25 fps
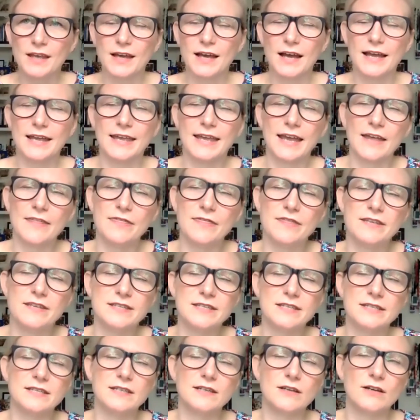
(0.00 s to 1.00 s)
Again, this
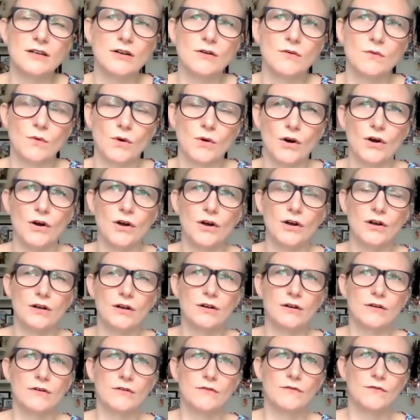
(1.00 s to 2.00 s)
isn't going to work
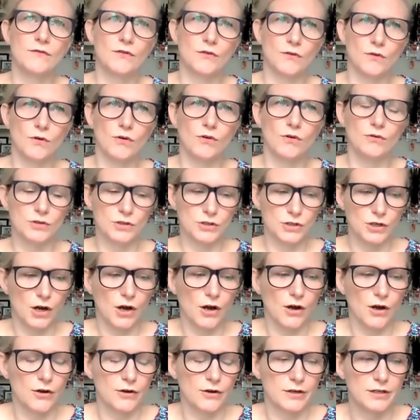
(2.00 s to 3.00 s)
for all
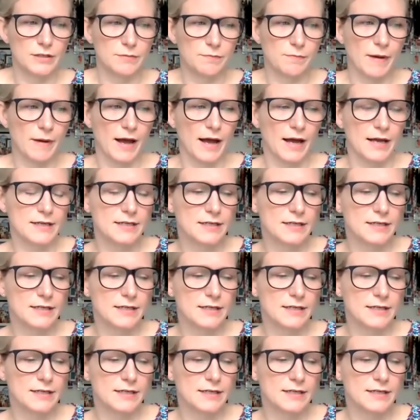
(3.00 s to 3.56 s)
shows, but